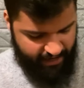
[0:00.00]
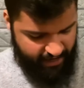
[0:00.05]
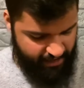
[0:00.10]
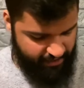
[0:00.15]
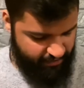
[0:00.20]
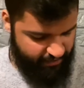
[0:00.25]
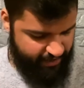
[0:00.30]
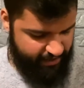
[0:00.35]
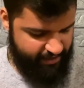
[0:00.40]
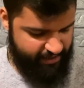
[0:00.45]

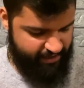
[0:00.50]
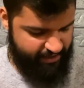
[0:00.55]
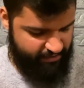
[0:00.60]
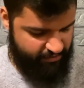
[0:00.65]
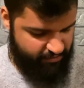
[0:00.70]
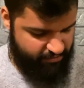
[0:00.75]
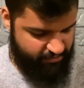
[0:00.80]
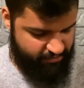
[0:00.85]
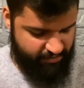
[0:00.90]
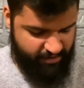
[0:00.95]
like it.
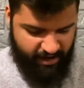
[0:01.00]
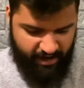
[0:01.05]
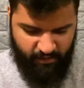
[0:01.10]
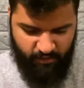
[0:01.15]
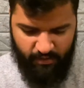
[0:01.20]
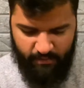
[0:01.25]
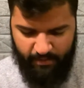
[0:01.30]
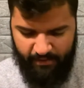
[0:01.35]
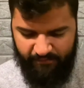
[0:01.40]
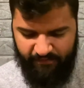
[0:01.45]
This is kind of
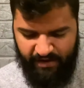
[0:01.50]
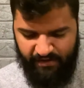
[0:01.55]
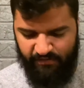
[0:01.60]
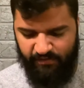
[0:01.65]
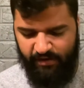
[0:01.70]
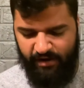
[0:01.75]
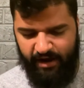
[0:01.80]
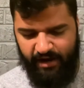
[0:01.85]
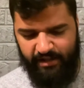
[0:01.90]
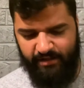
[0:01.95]
one of my
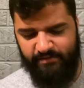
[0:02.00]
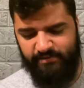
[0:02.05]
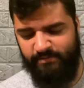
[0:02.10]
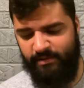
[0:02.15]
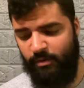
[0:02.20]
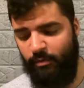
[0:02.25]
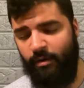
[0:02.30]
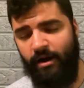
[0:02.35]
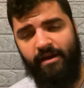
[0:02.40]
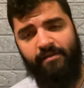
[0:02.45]
favorite items. My
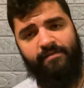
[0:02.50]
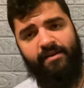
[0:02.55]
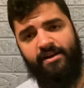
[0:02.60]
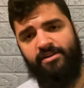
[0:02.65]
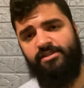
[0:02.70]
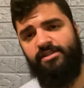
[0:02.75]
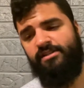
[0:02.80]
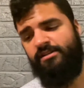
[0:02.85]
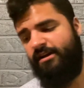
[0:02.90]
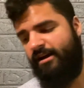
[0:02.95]
wife
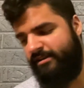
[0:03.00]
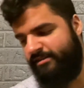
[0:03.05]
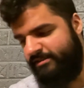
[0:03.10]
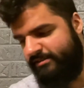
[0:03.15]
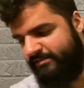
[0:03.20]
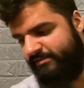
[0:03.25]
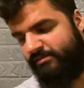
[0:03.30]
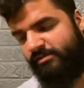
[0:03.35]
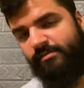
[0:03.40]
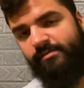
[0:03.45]
actually got
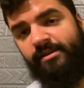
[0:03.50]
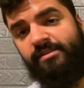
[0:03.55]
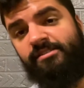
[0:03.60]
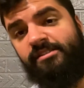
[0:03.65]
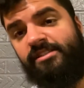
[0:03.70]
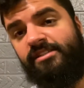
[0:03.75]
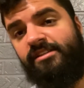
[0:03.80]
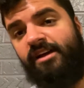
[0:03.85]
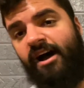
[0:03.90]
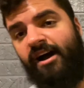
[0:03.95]
this for me as a
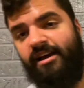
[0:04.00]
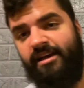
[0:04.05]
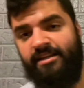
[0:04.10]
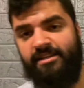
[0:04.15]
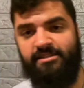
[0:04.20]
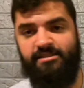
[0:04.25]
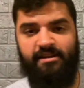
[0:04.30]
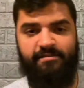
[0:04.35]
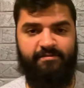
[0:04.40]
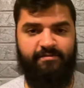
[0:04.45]
stocking
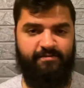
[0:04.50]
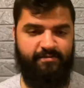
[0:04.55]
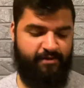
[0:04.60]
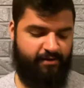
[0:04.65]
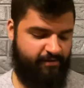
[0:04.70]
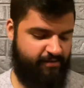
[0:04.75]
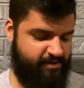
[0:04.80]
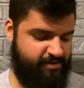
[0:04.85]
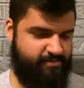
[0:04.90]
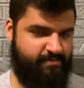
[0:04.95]
stuffer for
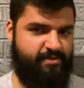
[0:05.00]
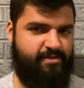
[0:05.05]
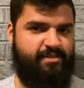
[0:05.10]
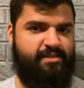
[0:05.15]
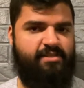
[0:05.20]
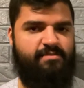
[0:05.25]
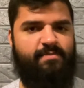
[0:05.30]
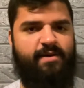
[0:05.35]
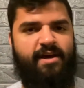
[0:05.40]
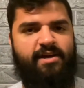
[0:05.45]
Christmas
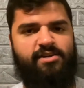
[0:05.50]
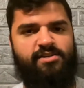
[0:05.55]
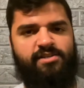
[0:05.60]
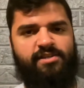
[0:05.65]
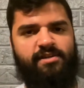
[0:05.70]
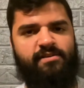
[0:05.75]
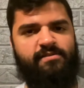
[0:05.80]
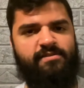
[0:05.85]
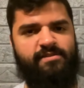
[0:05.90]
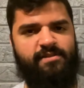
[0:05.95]
this past
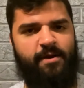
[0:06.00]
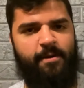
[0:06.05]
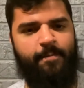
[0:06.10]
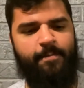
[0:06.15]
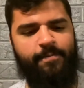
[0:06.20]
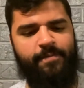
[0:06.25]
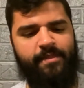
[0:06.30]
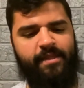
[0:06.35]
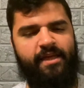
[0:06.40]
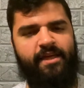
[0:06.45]
year, so
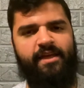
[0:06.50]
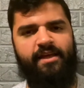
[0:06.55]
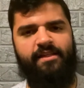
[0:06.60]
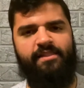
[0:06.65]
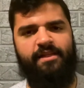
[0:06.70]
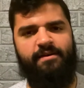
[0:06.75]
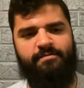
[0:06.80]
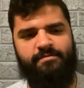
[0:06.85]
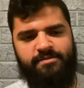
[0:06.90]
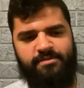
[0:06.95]

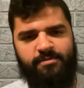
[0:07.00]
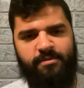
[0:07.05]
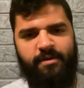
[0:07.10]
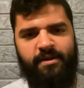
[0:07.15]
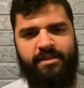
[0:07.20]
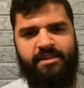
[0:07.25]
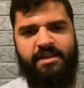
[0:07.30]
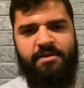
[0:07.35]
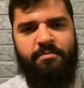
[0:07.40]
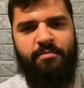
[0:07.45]
that was a
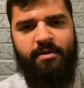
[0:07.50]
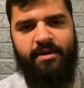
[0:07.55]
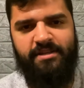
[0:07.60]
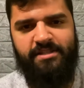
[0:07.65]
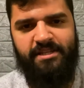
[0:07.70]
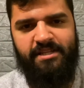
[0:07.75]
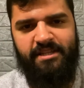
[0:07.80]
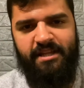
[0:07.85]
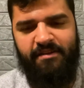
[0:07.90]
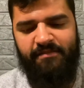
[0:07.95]
really neat
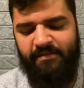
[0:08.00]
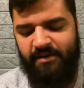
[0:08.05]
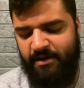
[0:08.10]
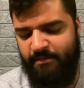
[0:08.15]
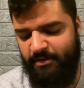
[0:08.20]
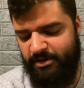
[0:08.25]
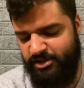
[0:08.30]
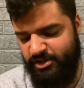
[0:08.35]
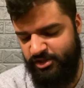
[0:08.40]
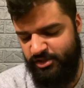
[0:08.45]
present, and I very
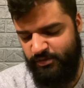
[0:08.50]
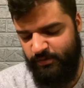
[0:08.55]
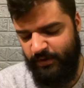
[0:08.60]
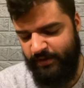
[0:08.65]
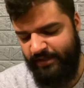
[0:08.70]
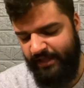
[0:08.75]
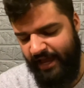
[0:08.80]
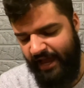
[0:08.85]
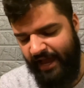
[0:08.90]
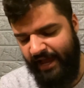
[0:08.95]
much
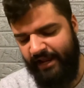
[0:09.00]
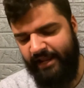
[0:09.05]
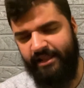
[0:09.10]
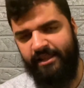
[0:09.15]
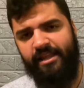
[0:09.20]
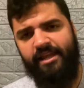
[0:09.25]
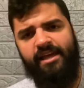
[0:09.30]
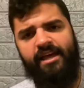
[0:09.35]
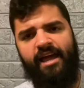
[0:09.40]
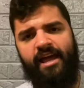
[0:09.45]
enjoyed that. And
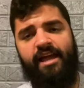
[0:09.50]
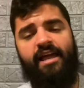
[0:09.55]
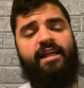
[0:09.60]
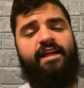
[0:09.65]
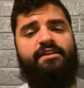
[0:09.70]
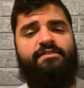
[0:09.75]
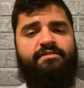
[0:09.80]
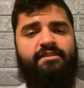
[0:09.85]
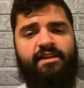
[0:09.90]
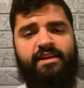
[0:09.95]
again,
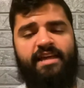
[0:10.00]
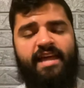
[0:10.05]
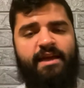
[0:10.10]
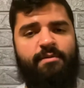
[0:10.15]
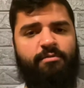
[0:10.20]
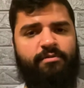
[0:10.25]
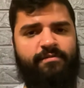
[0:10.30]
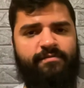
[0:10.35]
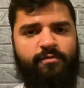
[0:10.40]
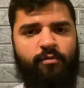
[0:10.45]
I said it came
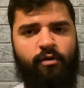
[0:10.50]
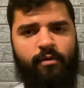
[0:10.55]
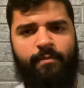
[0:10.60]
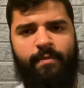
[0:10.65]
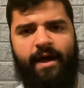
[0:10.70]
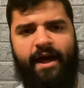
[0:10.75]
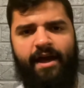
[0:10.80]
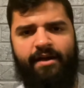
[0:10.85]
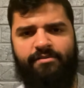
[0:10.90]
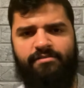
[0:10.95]
with 4
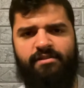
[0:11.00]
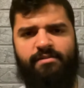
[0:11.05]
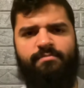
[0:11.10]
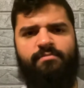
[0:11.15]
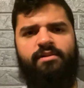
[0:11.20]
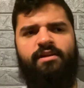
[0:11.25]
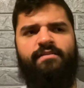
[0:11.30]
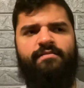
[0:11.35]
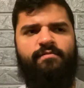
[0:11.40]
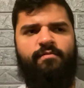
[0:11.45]
packs. I
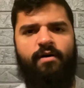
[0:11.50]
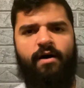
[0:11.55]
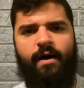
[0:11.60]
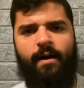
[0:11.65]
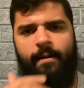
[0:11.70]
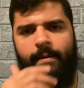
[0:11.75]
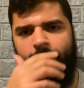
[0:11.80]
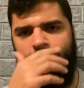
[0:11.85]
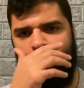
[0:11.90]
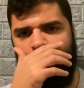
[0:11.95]
believe it
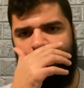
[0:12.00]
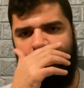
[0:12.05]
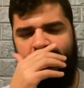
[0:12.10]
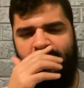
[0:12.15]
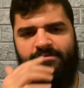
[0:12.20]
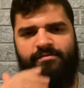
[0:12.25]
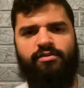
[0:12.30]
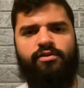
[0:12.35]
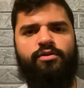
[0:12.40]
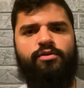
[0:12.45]
was
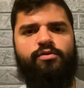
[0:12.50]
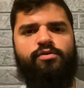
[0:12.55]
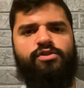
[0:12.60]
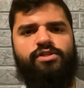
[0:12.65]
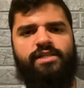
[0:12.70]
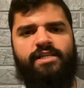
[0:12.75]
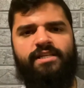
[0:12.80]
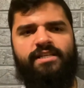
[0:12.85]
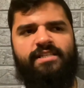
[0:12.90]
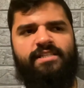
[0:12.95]

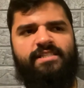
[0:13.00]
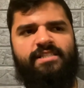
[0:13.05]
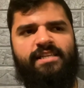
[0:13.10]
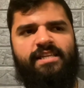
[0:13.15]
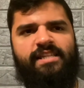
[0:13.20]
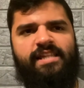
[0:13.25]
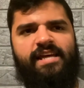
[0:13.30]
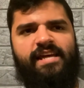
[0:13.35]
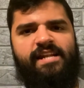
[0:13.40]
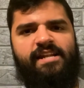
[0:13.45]
Evolutions,
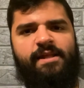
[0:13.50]
and then